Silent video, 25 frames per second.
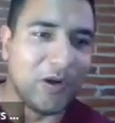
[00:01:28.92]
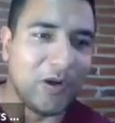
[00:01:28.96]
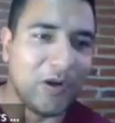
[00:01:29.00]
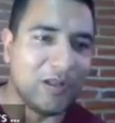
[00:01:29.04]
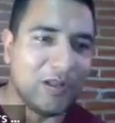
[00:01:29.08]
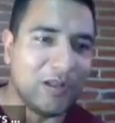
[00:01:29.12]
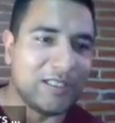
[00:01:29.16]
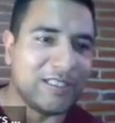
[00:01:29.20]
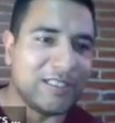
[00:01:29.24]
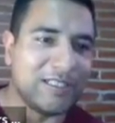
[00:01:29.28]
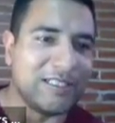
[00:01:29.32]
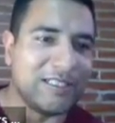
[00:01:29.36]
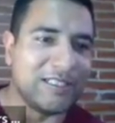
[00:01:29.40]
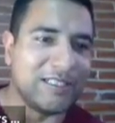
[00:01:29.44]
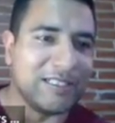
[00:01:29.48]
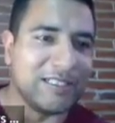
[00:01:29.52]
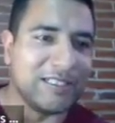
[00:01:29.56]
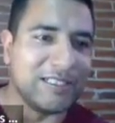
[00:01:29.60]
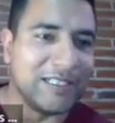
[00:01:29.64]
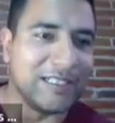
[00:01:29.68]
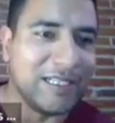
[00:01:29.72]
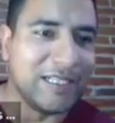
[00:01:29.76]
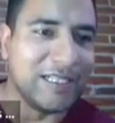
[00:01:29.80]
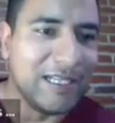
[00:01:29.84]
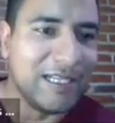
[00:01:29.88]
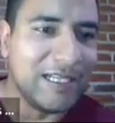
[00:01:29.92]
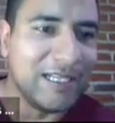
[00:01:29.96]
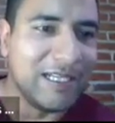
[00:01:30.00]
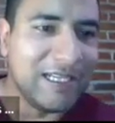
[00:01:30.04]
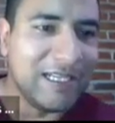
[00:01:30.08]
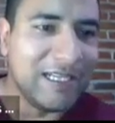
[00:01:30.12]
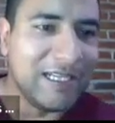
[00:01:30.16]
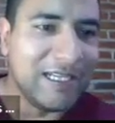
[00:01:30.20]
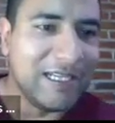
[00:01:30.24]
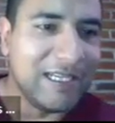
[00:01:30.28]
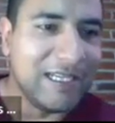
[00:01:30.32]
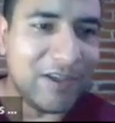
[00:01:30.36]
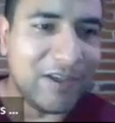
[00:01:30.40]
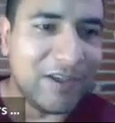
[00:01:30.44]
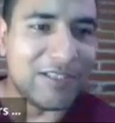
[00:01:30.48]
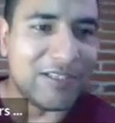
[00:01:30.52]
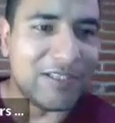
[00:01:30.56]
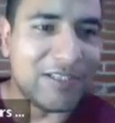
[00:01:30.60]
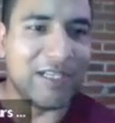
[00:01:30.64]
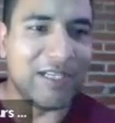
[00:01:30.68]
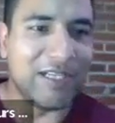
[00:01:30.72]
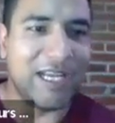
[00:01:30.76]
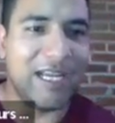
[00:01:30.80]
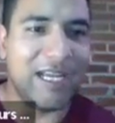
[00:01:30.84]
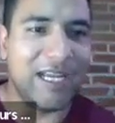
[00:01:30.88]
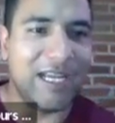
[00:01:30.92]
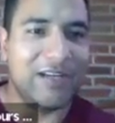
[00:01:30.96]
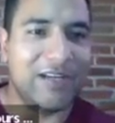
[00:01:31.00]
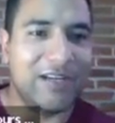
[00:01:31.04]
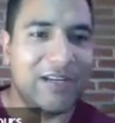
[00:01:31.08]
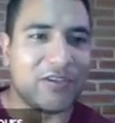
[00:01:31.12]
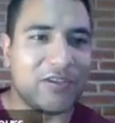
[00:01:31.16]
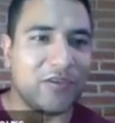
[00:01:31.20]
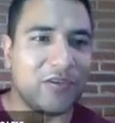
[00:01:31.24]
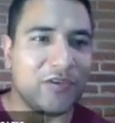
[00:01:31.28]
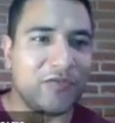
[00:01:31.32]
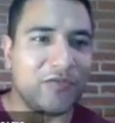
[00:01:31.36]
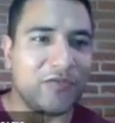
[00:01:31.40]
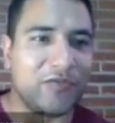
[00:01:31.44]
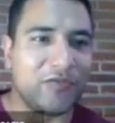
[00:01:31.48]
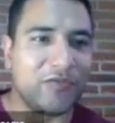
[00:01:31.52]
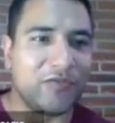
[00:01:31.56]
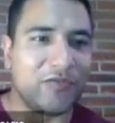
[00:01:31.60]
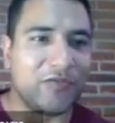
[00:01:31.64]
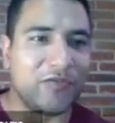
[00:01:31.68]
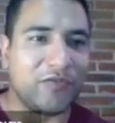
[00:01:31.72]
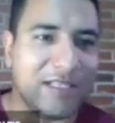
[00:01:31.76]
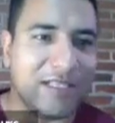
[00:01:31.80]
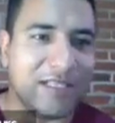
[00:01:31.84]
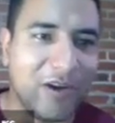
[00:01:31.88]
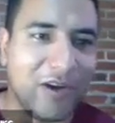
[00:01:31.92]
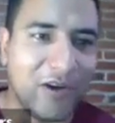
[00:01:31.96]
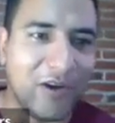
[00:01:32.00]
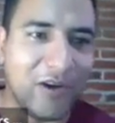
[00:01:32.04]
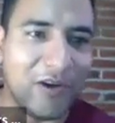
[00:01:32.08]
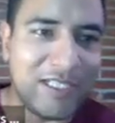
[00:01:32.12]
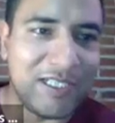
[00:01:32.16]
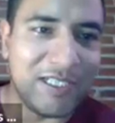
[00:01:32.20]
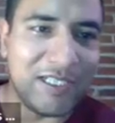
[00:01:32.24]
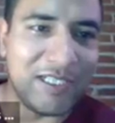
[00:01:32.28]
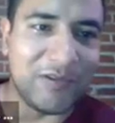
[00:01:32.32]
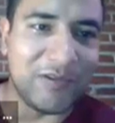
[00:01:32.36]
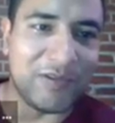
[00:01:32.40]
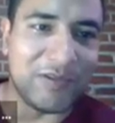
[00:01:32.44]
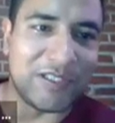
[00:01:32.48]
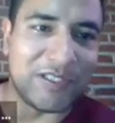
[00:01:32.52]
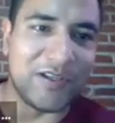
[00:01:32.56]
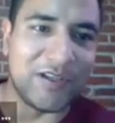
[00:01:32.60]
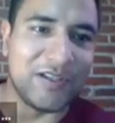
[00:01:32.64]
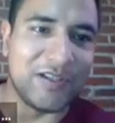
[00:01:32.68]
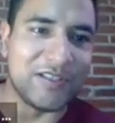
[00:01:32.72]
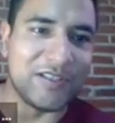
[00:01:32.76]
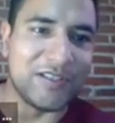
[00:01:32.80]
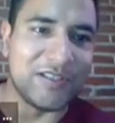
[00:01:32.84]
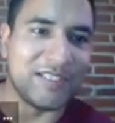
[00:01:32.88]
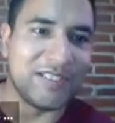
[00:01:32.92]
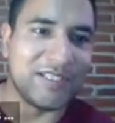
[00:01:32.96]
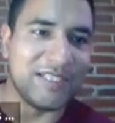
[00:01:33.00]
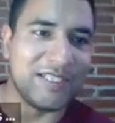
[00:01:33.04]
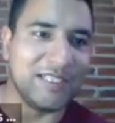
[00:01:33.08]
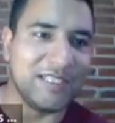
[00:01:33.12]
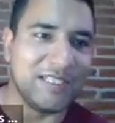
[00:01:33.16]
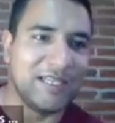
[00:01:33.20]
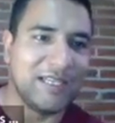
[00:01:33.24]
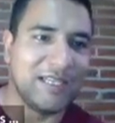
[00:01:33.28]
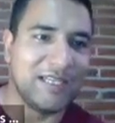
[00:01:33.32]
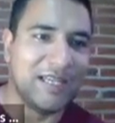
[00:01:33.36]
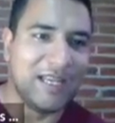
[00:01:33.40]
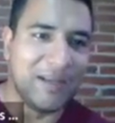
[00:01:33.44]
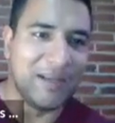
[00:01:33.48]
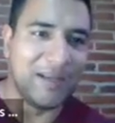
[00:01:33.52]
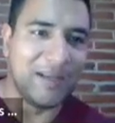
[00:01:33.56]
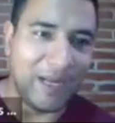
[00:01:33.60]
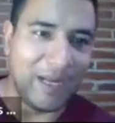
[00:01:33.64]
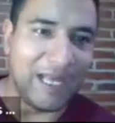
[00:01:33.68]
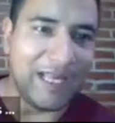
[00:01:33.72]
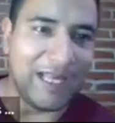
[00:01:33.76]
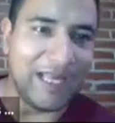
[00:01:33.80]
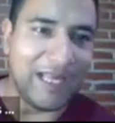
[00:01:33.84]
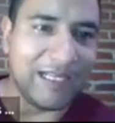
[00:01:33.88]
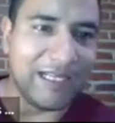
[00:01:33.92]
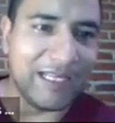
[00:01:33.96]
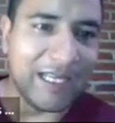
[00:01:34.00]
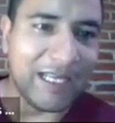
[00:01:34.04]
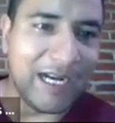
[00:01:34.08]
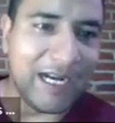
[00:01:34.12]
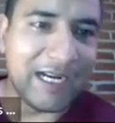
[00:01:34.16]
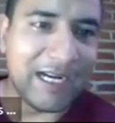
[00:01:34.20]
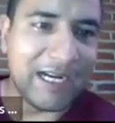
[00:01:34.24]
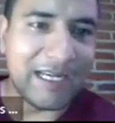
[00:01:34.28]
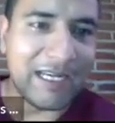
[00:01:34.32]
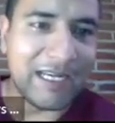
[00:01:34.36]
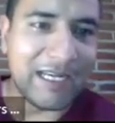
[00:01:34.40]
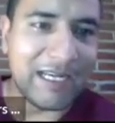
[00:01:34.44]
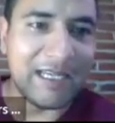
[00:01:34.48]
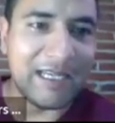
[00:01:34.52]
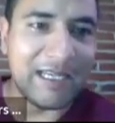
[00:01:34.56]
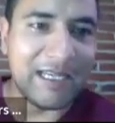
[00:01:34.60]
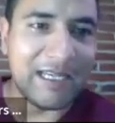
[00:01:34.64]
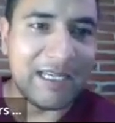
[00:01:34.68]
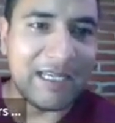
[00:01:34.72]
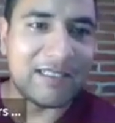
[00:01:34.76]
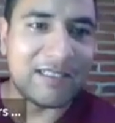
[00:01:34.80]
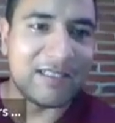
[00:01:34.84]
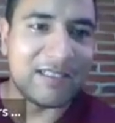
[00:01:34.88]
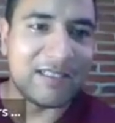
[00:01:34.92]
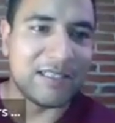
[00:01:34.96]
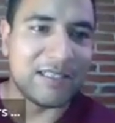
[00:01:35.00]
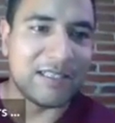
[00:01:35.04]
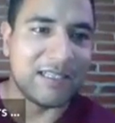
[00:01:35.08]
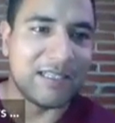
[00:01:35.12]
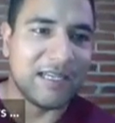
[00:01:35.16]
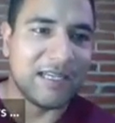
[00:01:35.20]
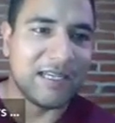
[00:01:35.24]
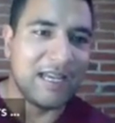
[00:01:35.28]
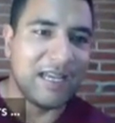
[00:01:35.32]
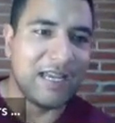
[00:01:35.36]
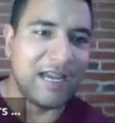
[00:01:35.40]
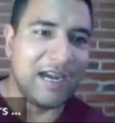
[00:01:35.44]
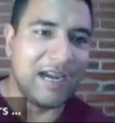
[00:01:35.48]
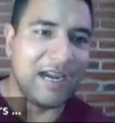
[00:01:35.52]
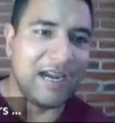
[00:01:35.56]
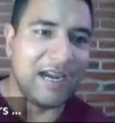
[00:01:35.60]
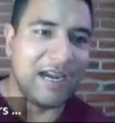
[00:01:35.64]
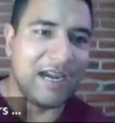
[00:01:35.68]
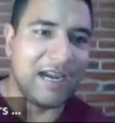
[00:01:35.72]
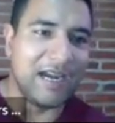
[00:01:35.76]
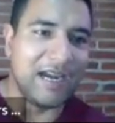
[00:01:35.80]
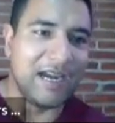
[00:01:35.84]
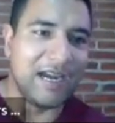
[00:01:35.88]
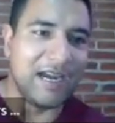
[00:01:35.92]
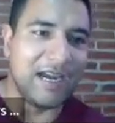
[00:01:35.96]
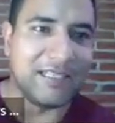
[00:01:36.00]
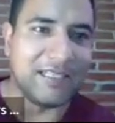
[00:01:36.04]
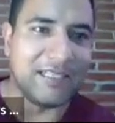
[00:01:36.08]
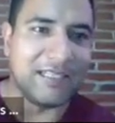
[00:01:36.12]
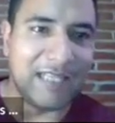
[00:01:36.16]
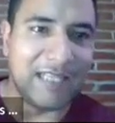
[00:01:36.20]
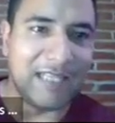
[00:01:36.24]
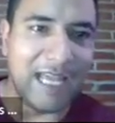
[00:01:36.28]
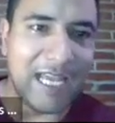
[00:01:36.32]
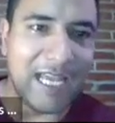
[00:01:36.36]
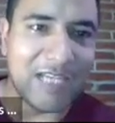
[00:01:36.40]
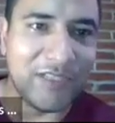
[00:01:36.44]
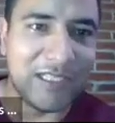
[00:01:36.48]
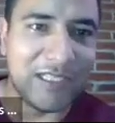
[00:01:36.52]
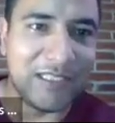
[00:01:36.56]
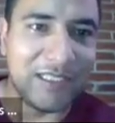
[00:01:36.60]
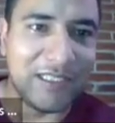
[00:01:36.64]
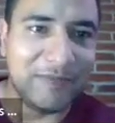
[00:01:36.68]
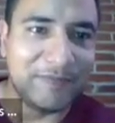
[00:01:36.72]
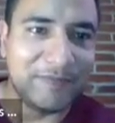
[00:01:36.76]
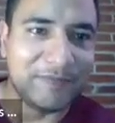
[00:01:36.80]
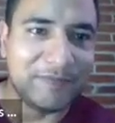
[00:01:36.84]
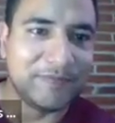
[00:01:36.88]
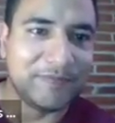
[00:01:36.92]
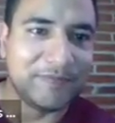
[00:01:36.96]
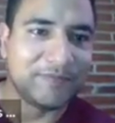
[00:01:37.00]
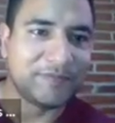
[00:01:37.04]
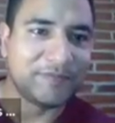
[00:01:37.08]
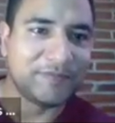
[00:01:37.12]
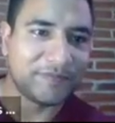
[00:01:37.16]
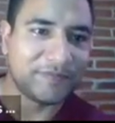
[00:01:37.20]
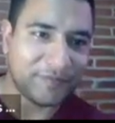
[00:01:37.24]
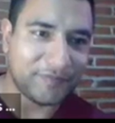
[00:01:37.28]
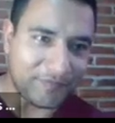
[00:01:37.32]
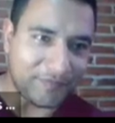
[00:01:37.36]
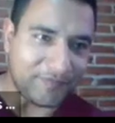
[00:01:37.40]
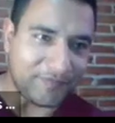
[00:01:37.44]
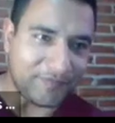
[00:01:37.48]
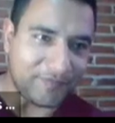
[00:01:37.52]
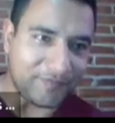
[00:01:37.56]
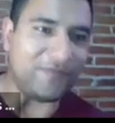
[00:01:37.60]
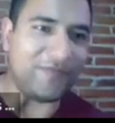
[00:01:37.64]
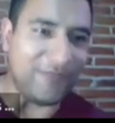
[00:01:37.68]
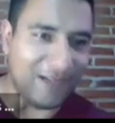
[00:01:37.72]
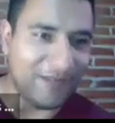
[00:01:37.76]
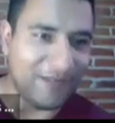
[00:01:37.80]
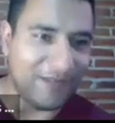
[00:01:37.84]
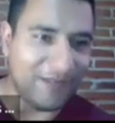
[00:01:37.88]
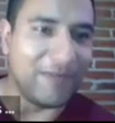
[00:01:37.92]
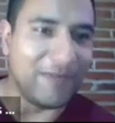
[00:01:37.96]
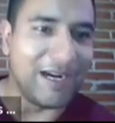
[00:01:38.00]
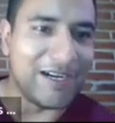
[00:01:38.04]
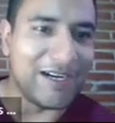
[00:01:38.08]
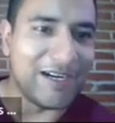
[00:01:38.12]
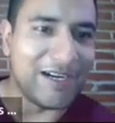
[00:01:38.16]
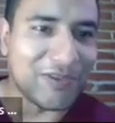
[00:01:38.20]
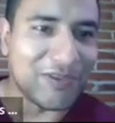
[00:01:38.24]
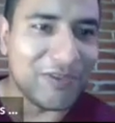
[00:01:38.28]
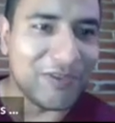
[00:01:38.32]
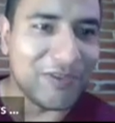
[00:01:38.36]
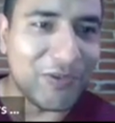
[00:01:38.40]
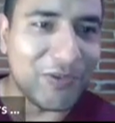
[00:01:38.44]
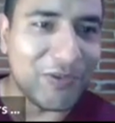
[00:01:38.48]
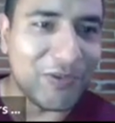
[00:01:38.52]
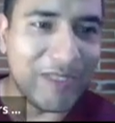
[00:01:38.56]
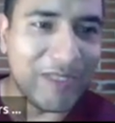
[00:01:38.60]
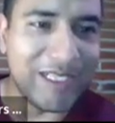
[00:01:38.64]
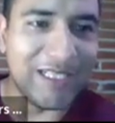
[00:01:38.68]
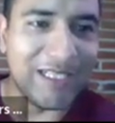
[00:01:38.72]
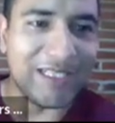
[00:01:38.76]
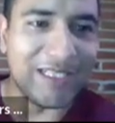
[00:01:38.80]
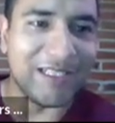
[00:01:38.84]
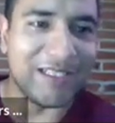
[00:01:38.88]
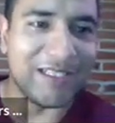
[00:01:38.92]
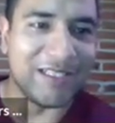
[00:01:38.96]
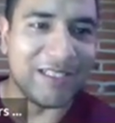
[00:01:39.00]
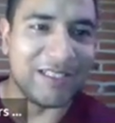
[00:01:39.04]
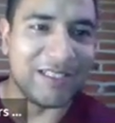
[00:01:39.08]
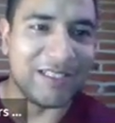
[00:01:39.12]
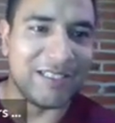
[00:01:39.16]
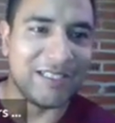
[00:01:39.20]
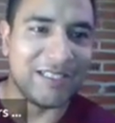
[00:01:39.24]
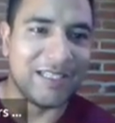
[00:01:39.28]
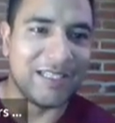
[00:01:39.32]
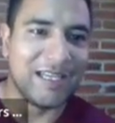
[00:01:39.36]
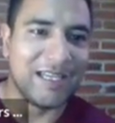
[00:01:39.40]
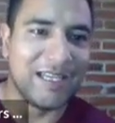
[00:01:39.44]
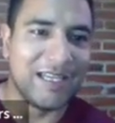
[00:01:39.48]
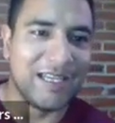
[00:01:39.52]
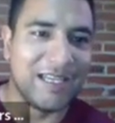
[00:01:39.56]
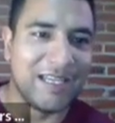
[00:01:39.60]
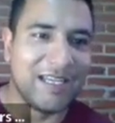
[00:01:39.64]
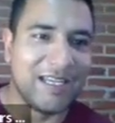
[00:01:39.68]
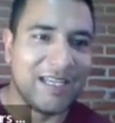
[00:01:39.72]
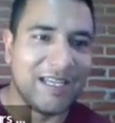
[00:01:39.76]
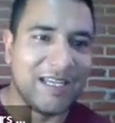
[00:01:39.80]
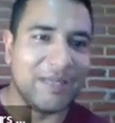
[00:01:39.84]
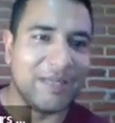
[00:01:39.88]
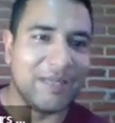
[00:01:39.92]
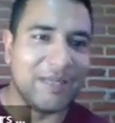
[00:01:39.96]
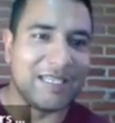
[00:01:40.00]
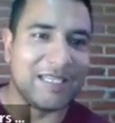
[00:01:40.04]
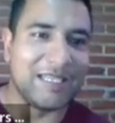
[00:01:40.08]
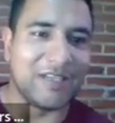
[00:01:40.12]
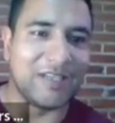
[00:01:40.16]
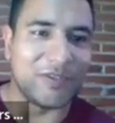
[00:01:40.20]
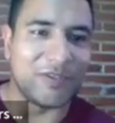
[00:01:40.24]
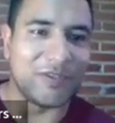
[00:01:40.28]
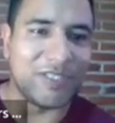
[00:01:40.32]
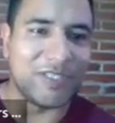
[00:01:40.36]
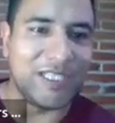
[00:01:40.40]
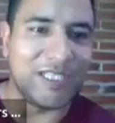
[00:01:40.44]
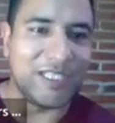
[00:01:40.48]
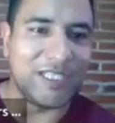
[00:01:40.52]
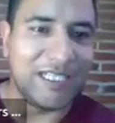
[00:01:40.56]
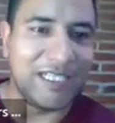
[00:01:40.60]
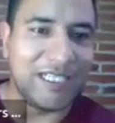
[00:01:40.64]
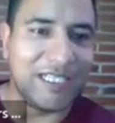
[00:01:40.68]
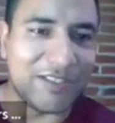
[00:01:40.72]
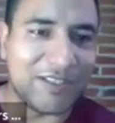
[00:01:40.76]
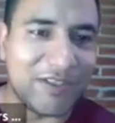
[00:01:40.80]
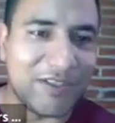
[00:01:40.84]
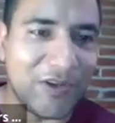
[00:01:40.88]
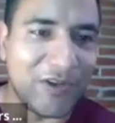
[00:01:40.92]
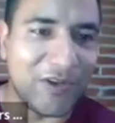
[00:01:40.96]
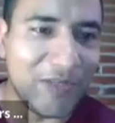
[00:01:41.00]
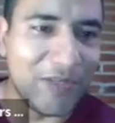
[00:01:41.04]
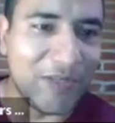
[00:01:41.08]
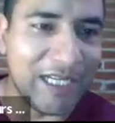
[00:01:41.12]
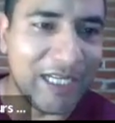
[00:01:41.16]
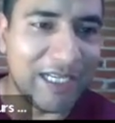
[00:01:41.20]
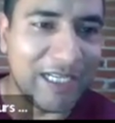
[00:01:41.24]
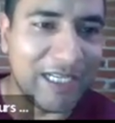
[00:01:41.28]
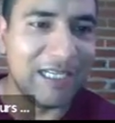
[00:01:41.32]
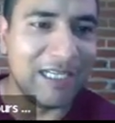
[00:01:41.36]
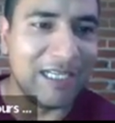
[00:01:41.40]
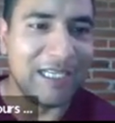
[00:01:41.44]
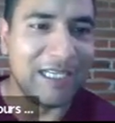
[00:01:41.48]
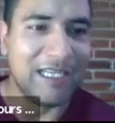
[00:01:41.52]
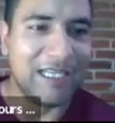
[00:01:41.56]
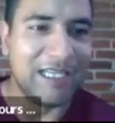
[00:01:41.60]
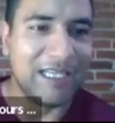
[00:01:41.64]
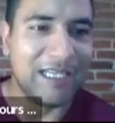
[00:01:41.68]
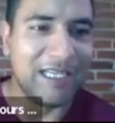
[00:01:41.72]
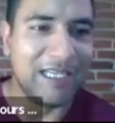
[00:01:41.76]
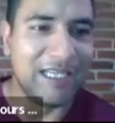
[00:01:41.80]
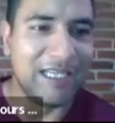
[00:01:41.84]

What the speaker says: all the students today, also our friends in Austin, Wisconsin, Mar in Caracas, Ireland, Nashville, Mar soon to be in Mexico City, Estonia, and